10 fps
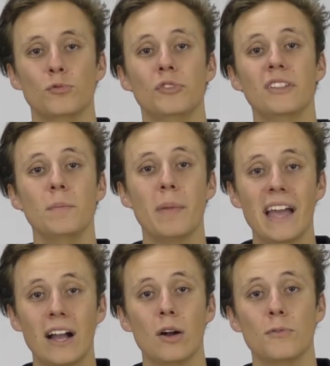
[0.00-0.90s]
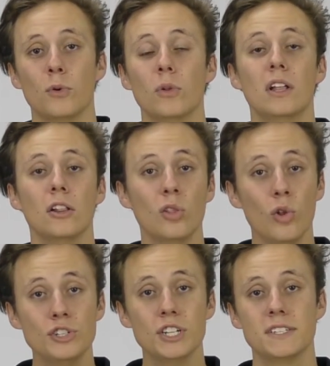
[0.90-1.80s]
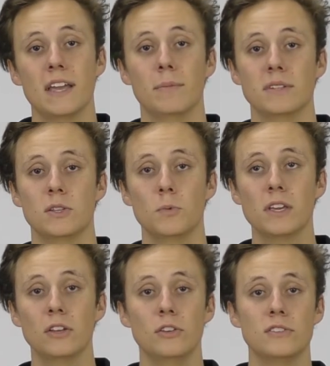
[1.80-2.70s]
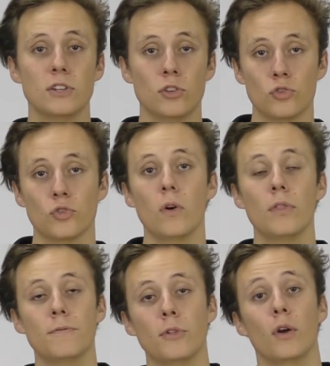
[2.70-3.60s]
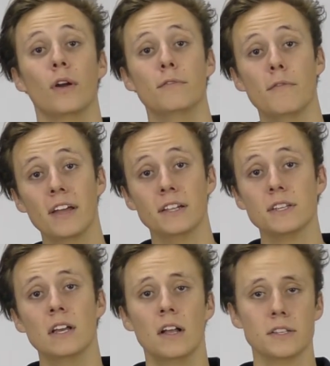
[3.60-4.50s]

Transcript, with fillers: really powerful logic statements that we can use to control the flow of events.